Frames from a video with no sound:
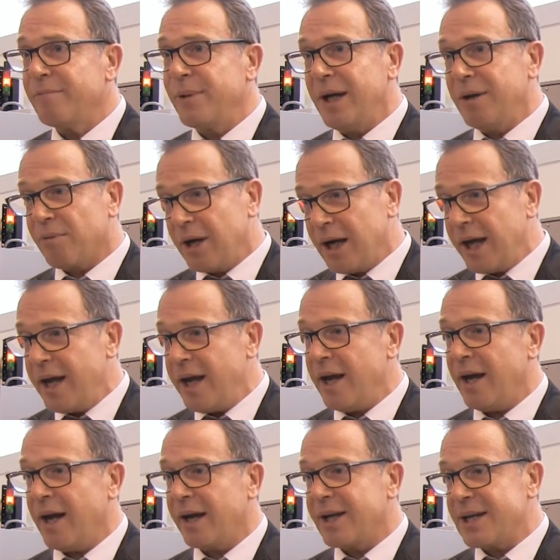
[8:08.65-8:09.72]
We really
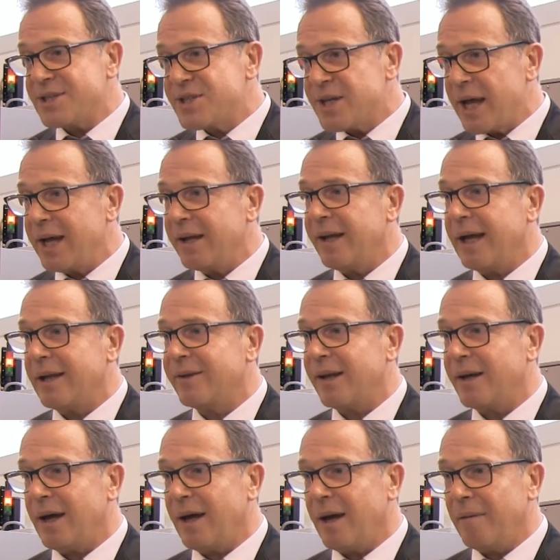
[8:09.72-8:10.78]
can say
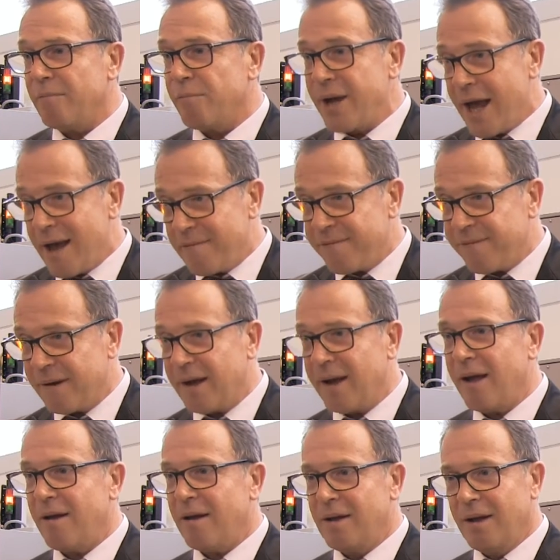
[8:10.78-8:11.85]
that we have
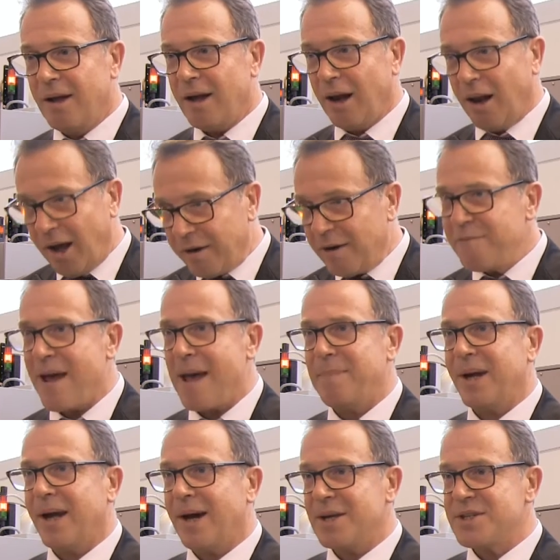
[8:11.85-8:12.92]
a lot of
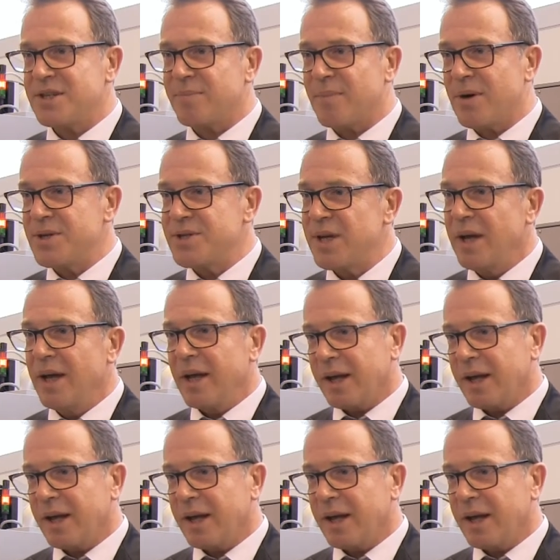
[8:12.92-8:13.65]
happy customers.